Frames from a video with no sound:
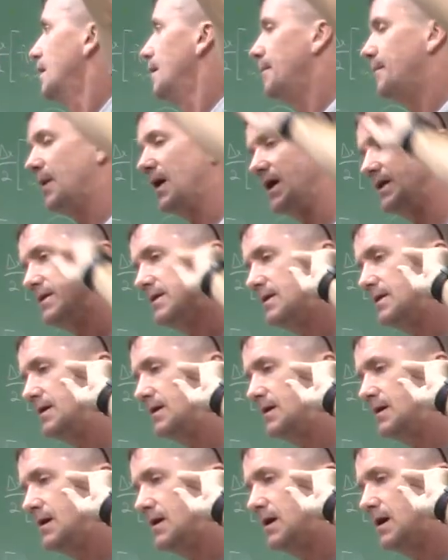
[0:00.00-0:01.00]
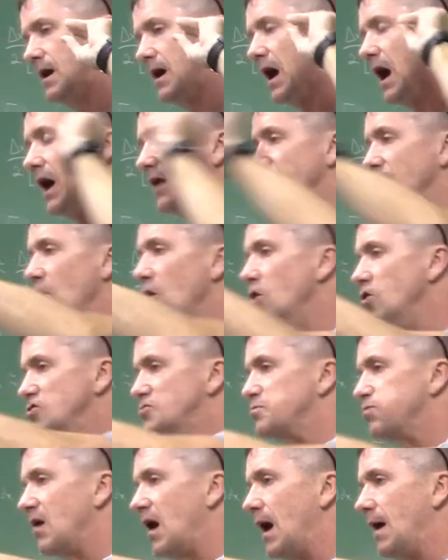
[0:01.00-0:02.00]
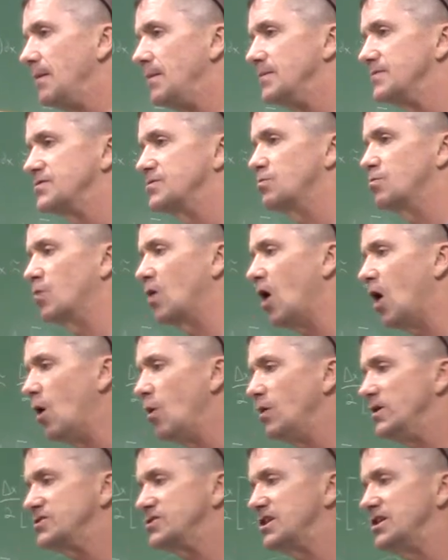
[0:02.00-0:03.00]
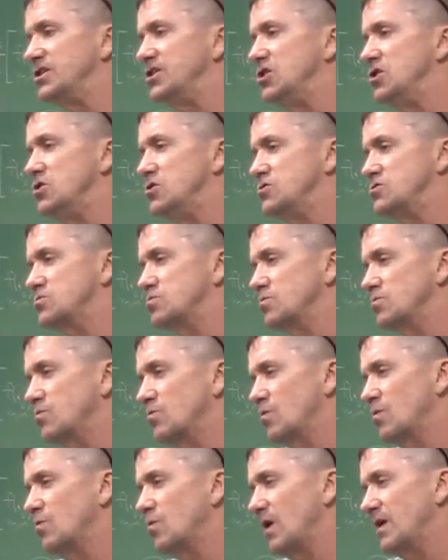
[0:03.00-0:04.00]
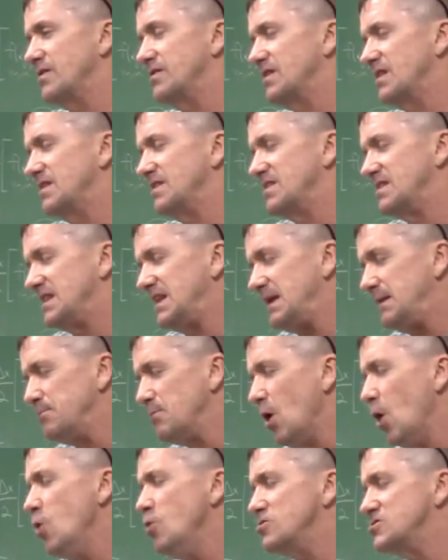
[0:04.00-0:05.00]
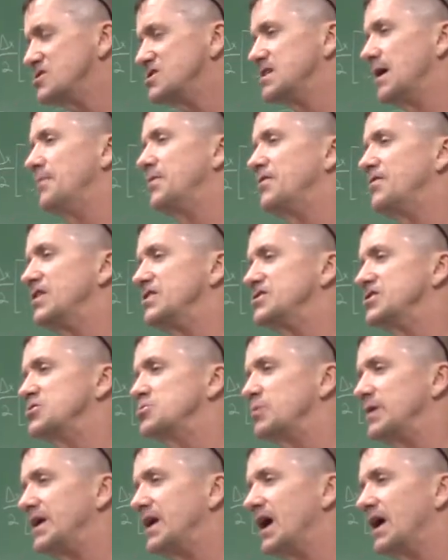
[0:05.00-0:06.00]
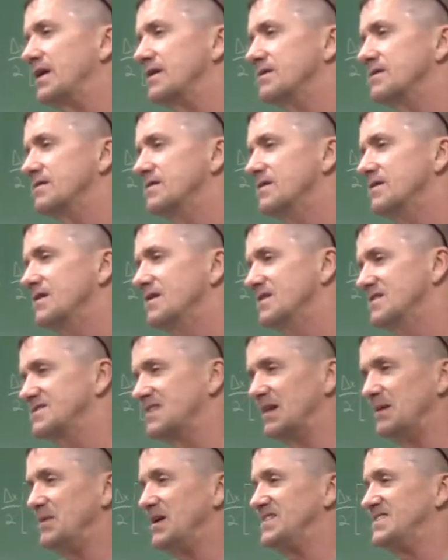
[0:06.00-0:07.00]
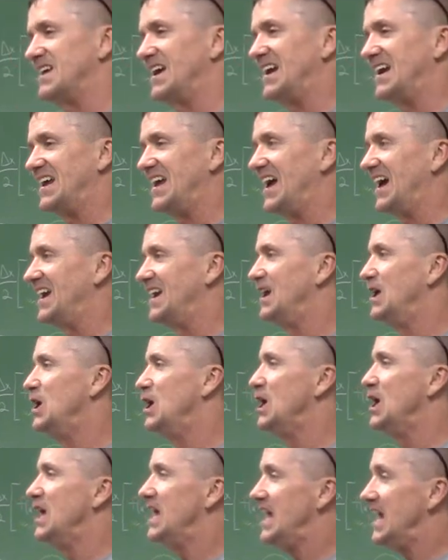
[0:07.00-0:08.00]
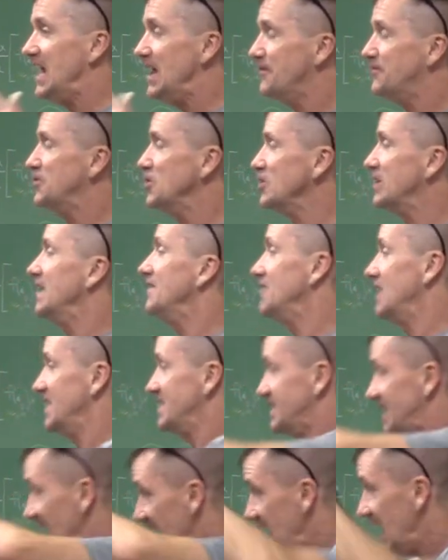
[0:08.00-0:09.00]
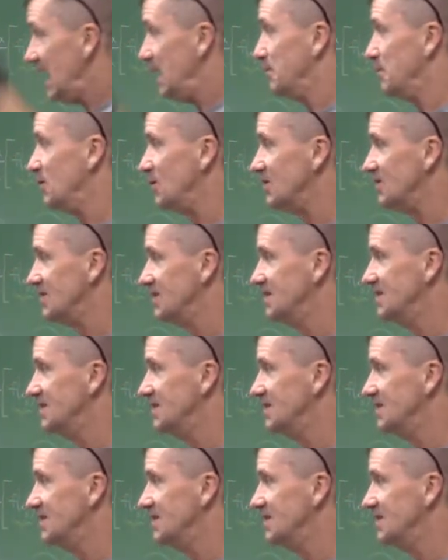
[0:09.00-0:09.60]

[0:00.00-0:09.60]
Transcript: But on those problems, we're always going to use the most subdivisions we can. So let me say that again. If you're given a table,